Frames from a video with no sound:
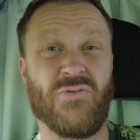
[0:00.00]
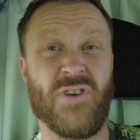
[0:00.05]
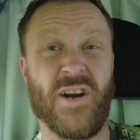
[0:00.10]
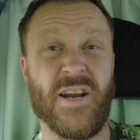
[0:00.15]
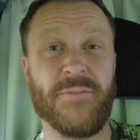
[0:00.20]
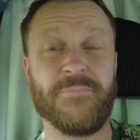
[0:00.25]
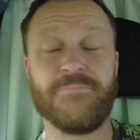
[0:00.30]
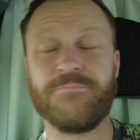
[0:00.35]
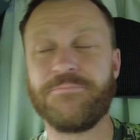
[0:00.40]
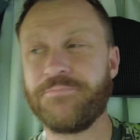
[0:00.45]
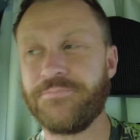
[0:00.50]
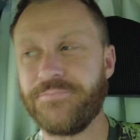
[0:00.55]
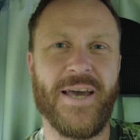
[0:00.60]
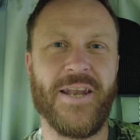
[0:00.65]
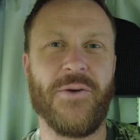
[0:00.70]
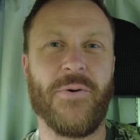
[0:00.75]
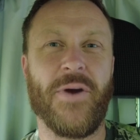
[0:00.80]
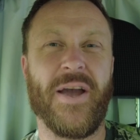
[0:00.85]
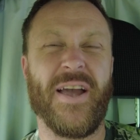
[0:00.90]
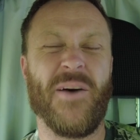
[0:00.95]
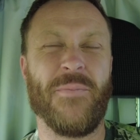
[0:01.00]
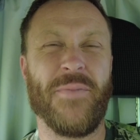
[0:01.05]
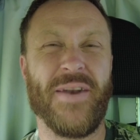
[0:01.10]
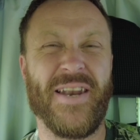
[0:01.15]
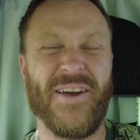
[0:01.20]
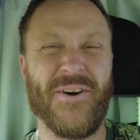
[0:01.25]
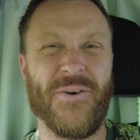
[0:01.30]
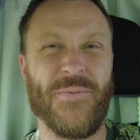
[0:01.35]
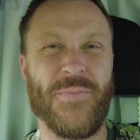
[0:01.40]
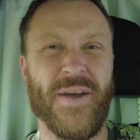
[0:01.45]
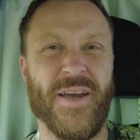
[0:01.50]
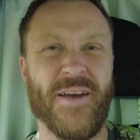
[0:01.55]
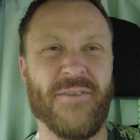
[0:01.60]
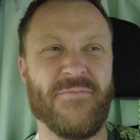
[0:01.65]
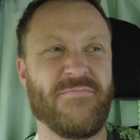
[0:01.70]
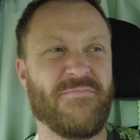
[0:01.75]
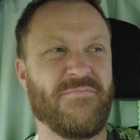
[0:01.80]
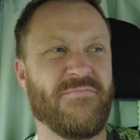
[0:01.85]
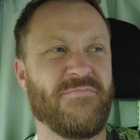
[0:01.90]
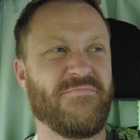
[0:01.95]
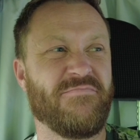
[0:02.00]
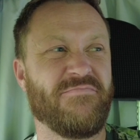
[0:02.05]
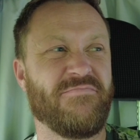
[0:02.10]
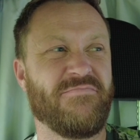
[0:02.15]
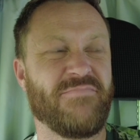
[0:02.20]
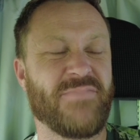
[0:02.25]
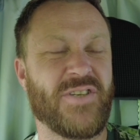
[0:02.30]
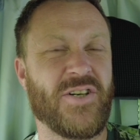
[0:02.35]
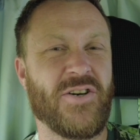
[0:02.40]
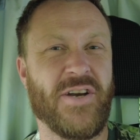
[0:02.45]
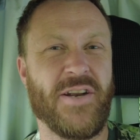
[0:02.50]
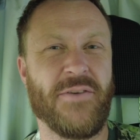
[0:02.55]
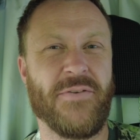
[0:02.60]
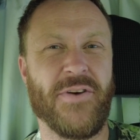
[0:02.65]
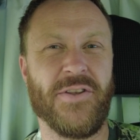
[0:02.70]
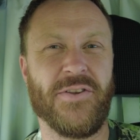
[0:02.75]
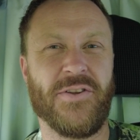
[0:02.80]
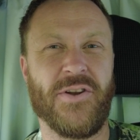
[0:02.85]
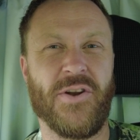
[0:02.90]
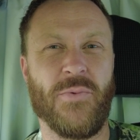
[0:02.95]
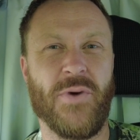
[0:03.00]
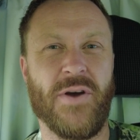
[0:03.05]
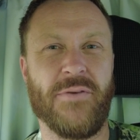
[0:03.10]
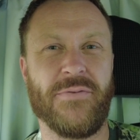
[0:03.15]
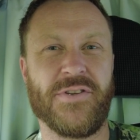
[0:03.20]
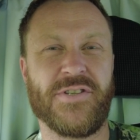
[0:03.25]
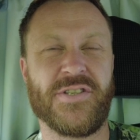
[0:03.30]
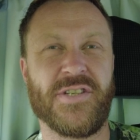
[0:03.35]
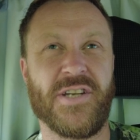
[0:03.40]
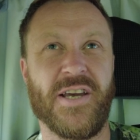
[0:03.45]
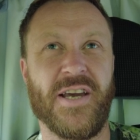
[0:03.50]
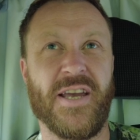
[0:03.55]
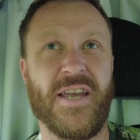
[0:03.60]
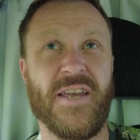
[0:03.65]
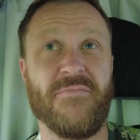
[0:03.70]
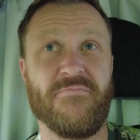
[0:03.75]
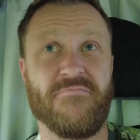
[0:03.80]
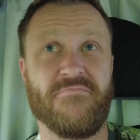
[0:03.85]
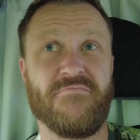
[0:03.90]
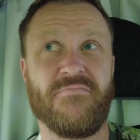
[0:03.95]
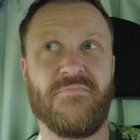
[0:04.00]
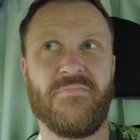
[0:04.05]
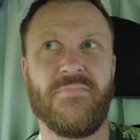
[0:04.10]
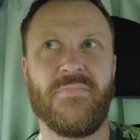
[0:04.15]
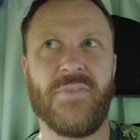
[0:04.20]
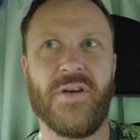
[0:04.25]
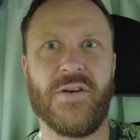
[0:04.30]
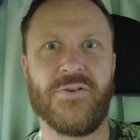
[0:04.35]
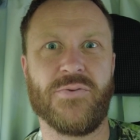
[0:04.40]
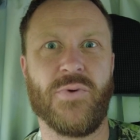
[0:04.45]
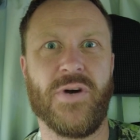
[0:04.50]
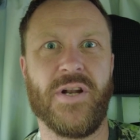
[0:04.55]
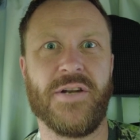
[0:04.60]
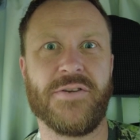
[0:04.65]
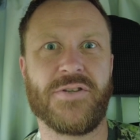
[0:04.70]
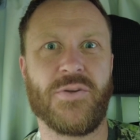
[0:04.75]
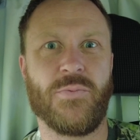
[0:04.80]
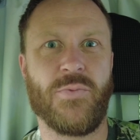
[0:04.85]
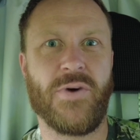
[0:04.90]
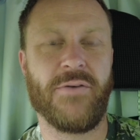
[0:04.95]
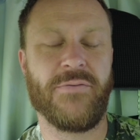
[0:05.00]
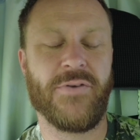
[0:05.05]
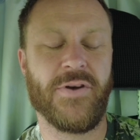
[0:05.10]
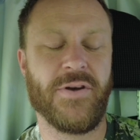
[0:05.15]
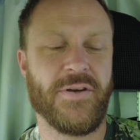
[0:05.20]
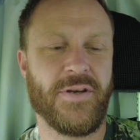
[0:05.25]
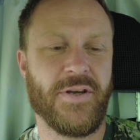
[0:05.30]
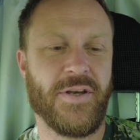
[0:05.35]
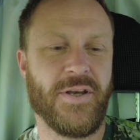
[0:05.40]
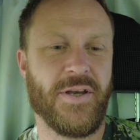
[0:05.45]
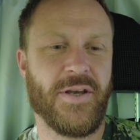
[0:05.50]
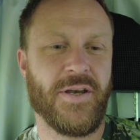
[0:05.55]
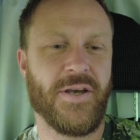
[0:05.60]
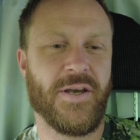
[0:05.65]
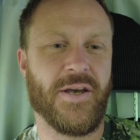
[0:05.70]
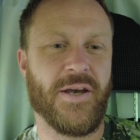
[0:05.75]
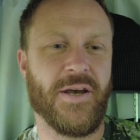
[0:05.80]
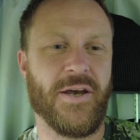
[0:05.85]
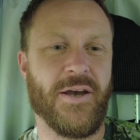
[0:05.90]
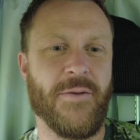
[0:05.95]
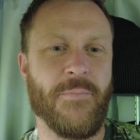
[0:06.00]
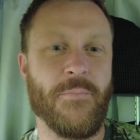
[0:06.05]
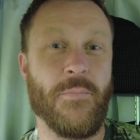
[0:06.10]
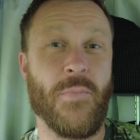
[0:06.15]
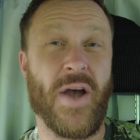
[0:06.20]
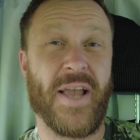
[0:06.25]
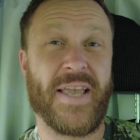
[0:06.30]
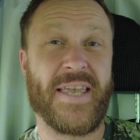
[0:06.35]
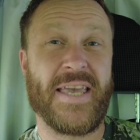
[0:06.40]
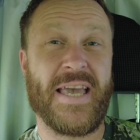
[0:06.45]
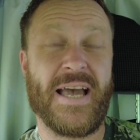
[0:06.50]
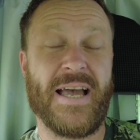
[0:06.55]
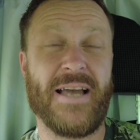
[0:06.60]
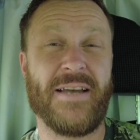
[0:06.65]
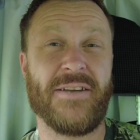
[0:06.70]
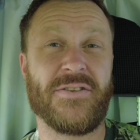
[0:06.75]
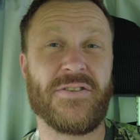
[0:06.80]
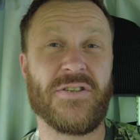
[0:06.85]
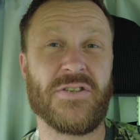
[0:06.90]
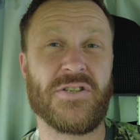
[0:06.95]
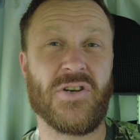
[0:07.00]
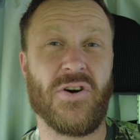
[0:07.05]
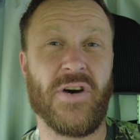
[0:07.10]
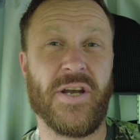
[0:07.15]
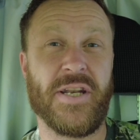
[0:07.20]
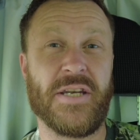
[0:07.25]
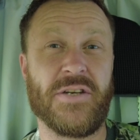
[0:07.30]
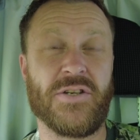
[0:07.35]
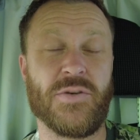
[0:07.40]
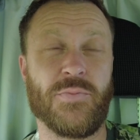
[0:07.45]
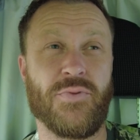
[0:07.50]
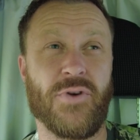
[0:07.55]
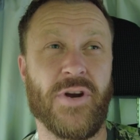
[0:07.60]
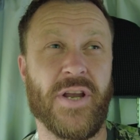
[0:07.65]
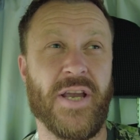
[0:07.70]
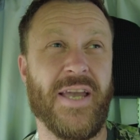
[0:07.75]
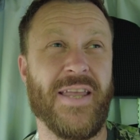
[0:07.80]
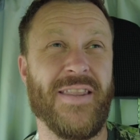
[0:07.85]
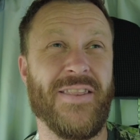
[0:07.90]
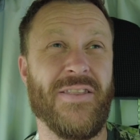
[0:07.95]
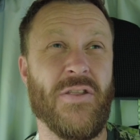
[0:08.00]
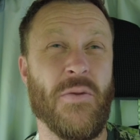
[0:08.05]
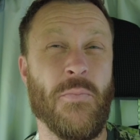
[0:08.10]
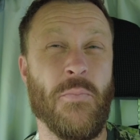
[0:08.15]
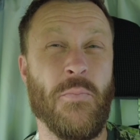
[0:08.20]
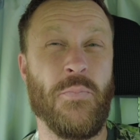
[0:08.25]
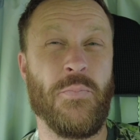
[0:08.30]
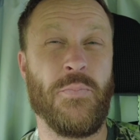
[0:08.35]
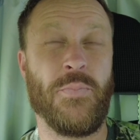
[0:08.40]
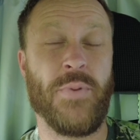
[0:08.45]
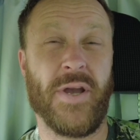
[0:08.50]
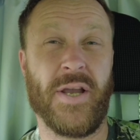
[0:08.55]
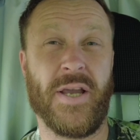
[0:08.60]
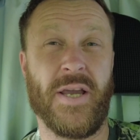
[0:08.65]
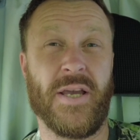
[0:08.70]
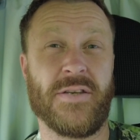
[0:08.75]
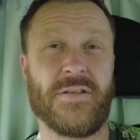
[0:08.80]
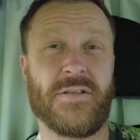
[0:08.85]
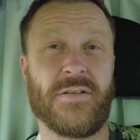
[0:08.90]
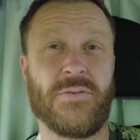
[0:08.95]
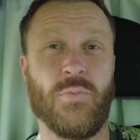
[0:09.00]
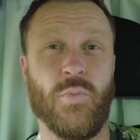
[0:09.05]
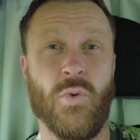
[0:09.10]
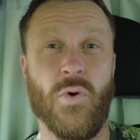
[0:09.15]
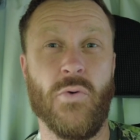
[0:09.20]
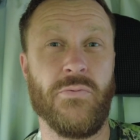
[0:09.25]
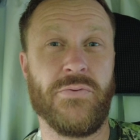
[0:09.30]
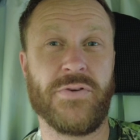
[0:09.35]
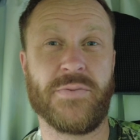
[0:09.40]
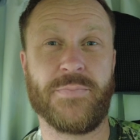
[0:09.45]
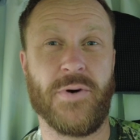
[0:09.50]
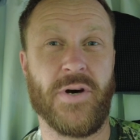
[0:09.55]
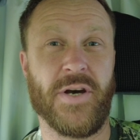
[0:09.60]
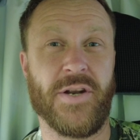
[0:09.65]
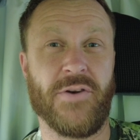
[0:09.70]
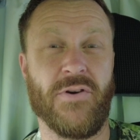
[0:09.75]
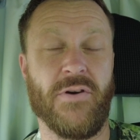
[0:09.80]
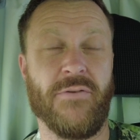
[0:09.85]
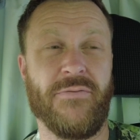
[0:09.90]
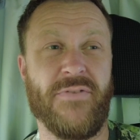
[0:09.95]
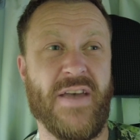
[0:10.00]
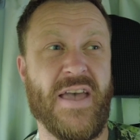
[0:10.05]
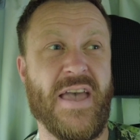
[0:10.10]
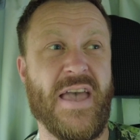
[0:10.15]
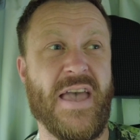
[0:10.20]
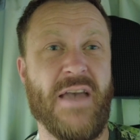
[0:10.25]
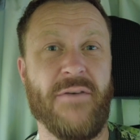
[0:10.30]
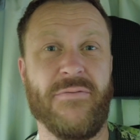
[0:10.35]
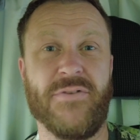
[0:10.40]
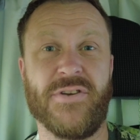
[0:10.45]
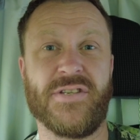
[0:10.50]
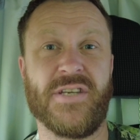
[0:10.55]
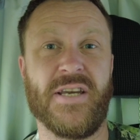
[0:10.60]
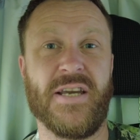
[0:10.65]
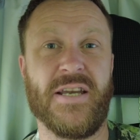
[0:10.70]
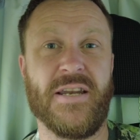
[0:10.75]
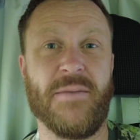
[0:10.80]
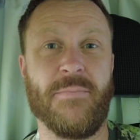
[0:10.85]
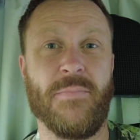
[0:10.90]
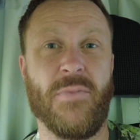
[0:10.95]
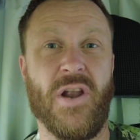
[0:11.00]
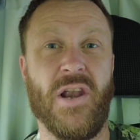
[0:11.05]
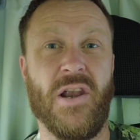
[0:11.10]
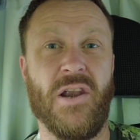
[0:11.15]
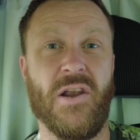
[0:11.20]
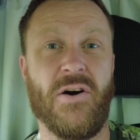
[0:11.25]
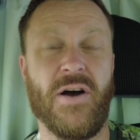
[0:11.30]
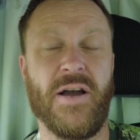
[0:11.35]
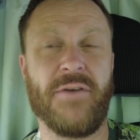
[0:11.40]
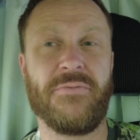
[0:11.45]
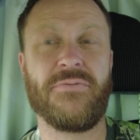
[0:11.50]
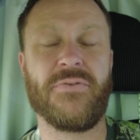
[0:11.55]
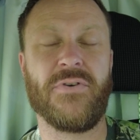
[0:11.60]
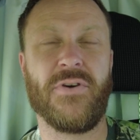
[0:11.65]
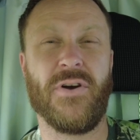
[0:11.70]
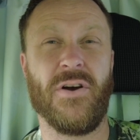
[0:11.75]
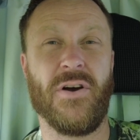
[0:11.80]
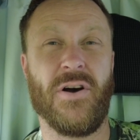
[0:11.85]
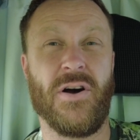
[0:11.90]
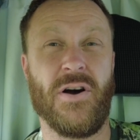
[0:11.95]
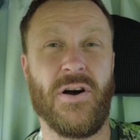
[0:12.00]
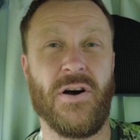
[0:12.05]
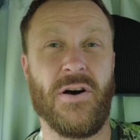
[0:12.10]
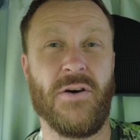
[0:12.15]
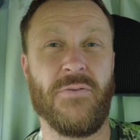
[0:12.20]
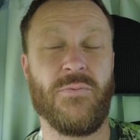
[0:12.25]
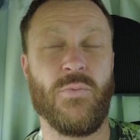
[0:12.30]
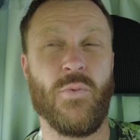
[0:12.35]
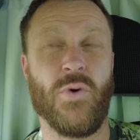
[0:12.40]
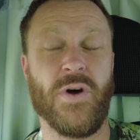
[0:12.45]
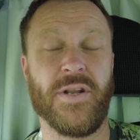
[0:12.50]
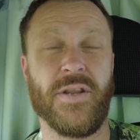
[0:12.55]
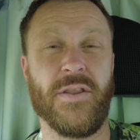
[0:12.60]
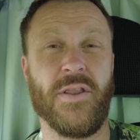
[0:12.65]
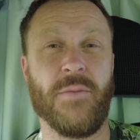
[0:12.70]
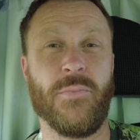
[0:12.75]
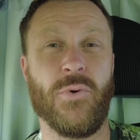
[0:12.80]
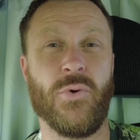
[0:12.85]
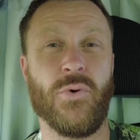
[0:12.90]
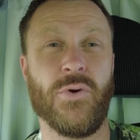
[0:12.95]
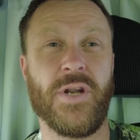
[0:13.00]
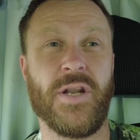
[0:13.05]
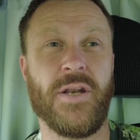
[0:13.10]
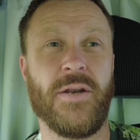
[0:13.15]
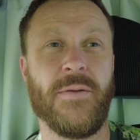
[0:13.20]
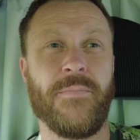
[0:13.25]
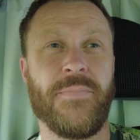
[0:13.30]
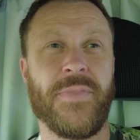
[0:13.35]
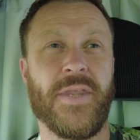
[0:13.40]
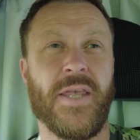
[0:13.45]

rain. Anyway, I'm a little bit kind of under the weather today as well as the weather. My cat decided to bring in the biggest wolf spider I've ever seen in my life at 1:30 in the morning,